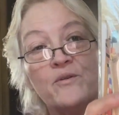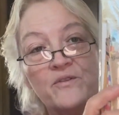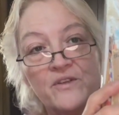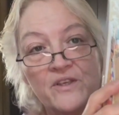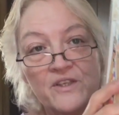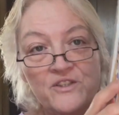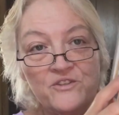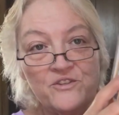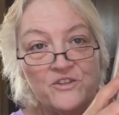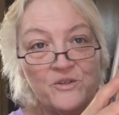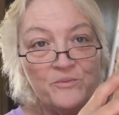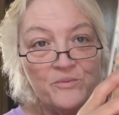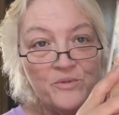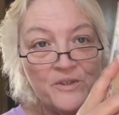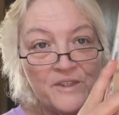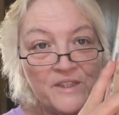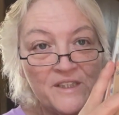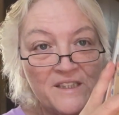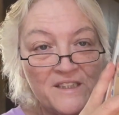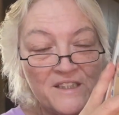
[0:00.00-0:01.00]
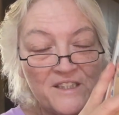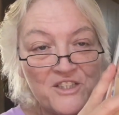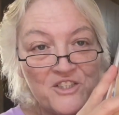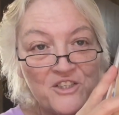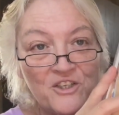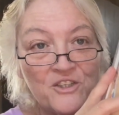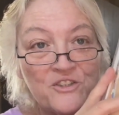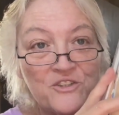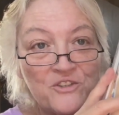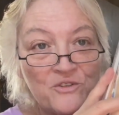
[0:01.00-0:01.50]
that you could put in the
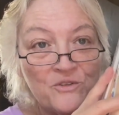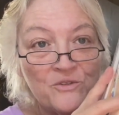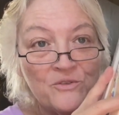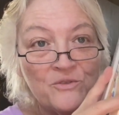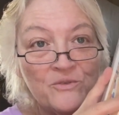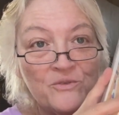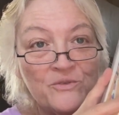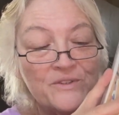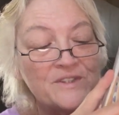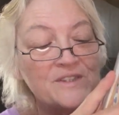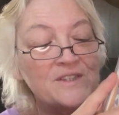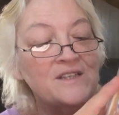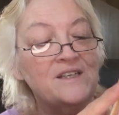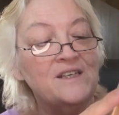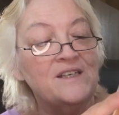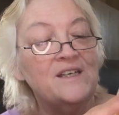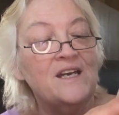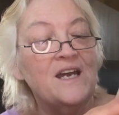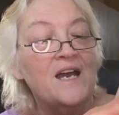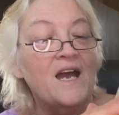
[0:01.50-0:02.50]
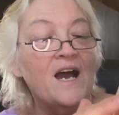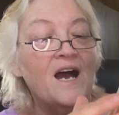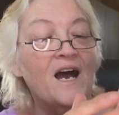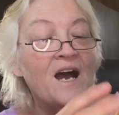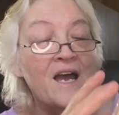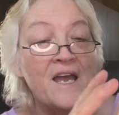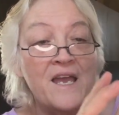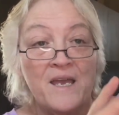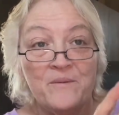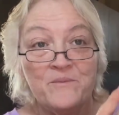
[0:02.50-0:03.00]
junk journals.
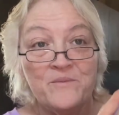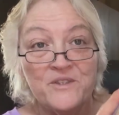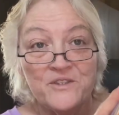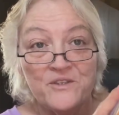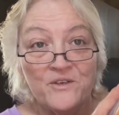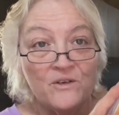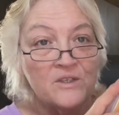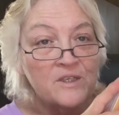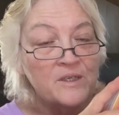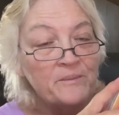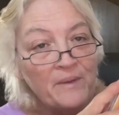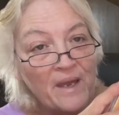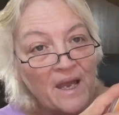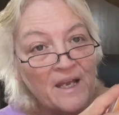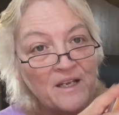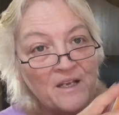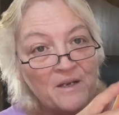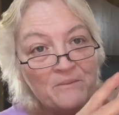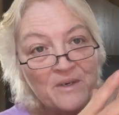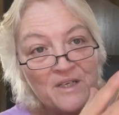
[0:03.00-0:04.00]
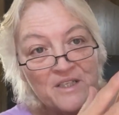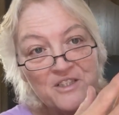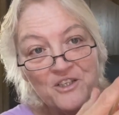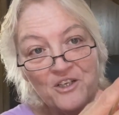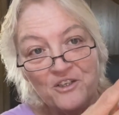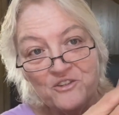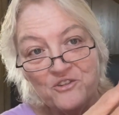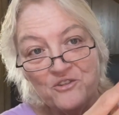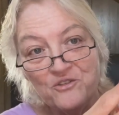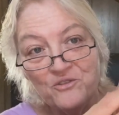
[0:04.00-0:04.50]
I am starting back on my
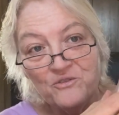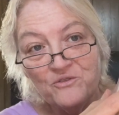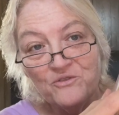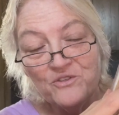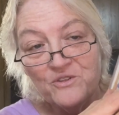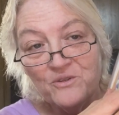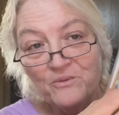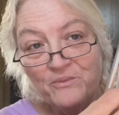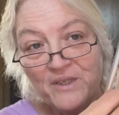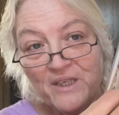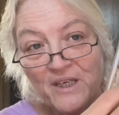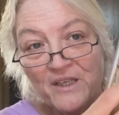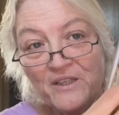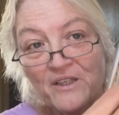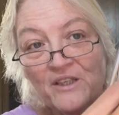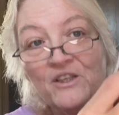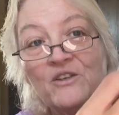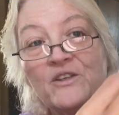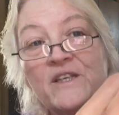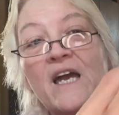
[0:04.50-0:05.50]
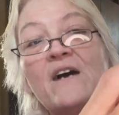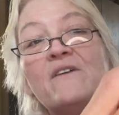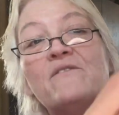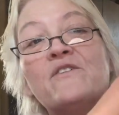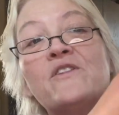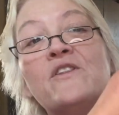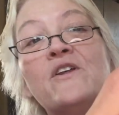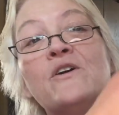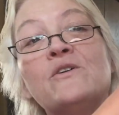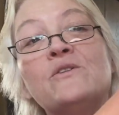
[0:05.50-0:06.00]
junk journals, so be on the lookout for
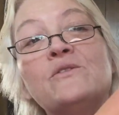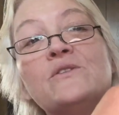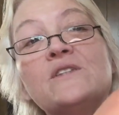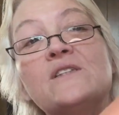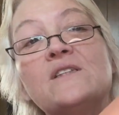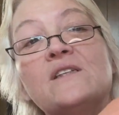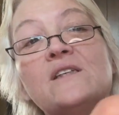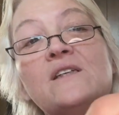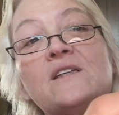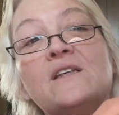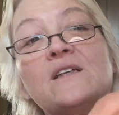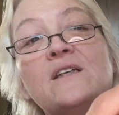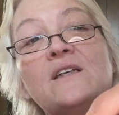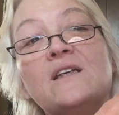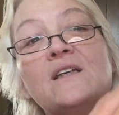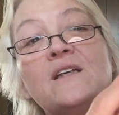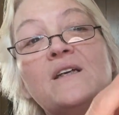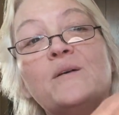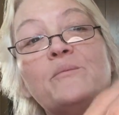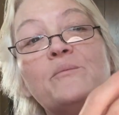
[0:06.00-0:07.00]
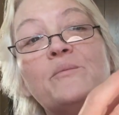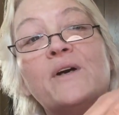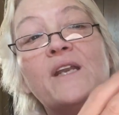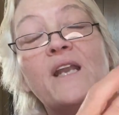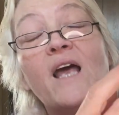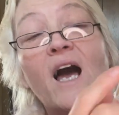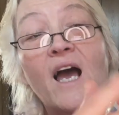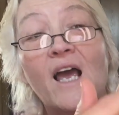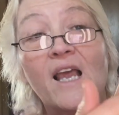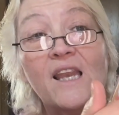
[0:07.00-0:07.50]
those. But
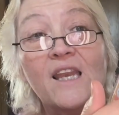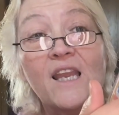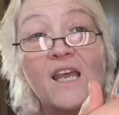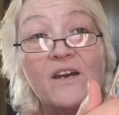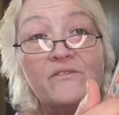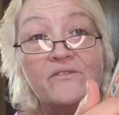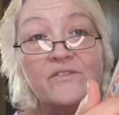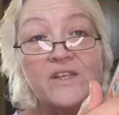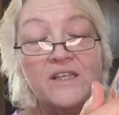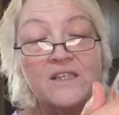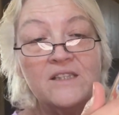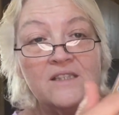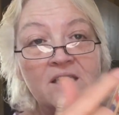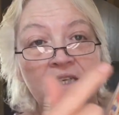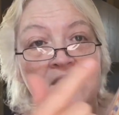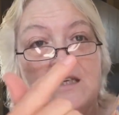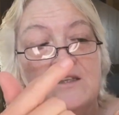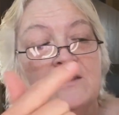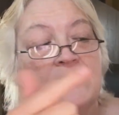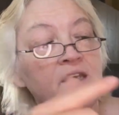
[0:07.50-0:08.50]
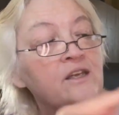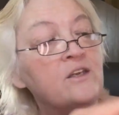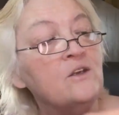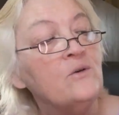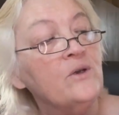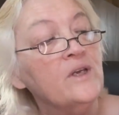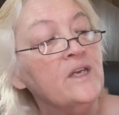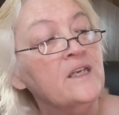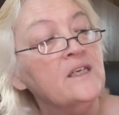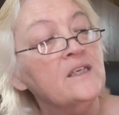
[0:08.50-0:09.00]
I love these. They go
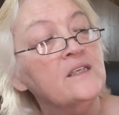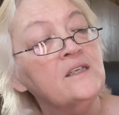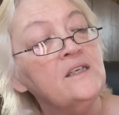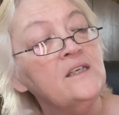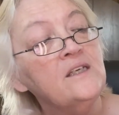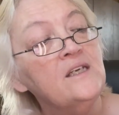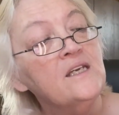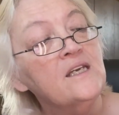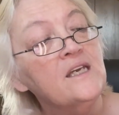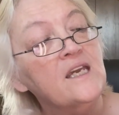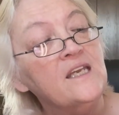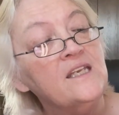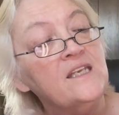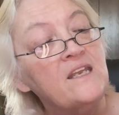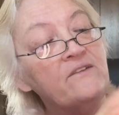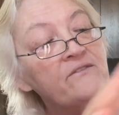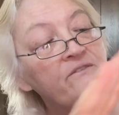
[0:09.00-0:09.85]
in and they